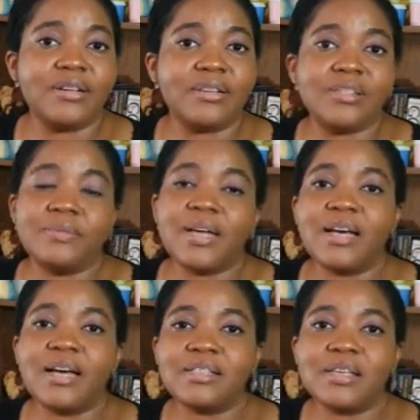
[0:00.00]
So we
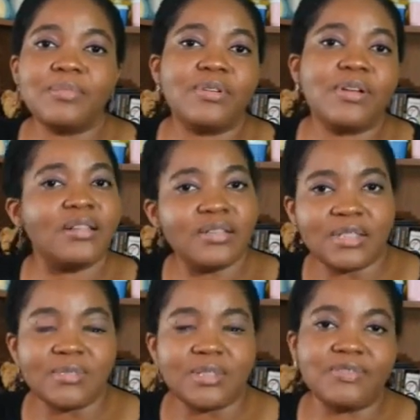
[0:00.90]
ask about other
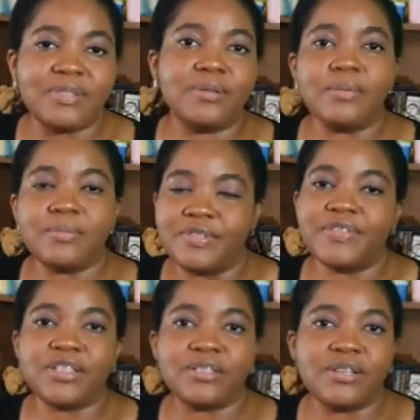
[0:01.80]
symptoms of
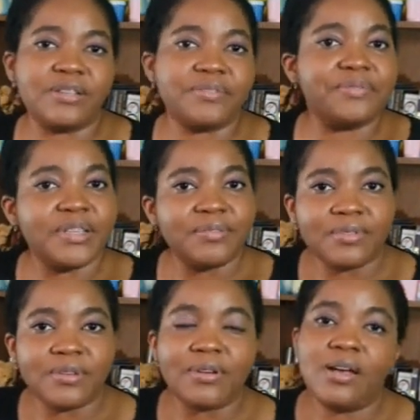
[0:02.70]
infection, the
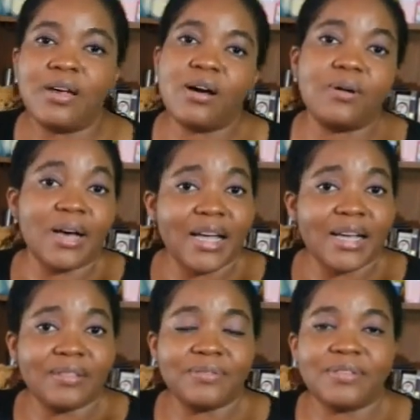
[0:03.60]
fever, how high the
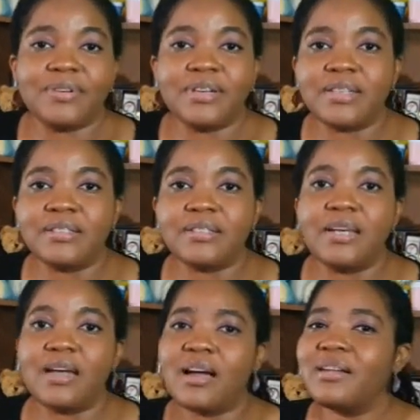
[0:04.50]
fever is.
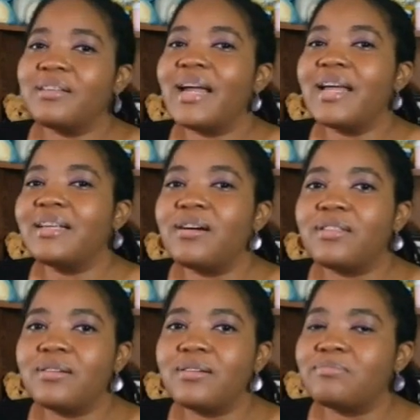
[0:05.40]
Are there any
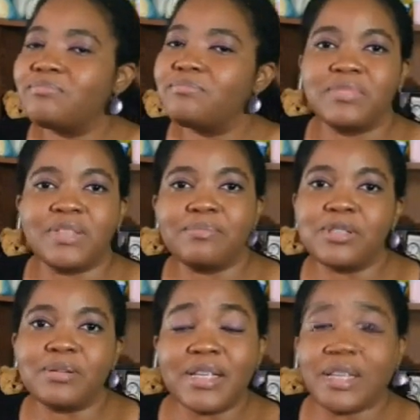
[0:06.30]
other
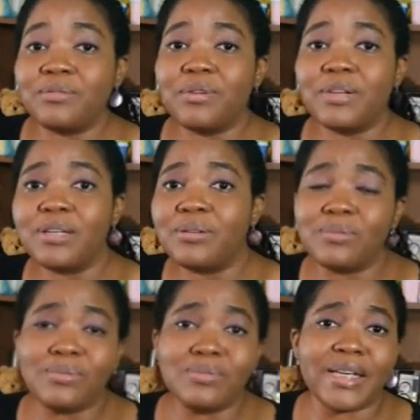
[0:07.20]
symptoms like runny
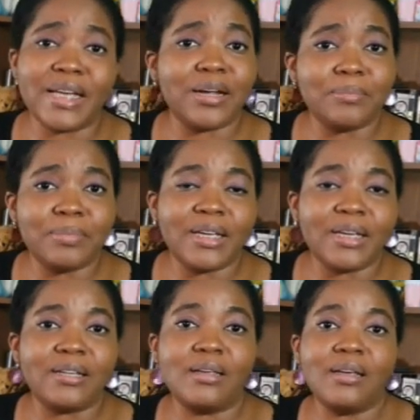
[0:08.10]
nose, ear
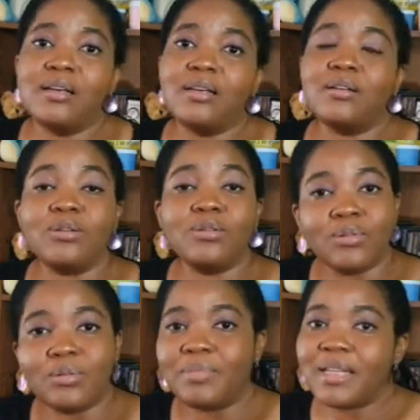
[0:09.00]
pain, lower
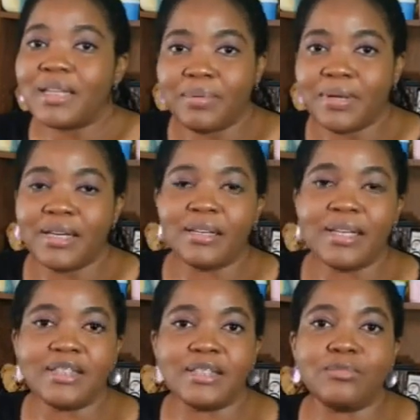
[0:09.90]
belly pain that
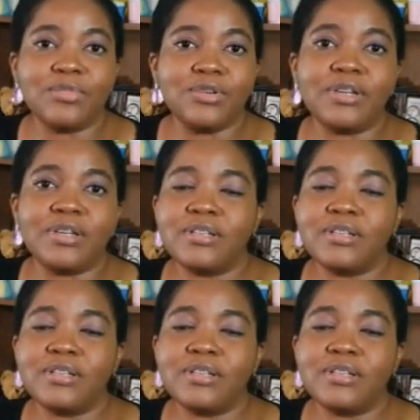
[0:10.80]
is more,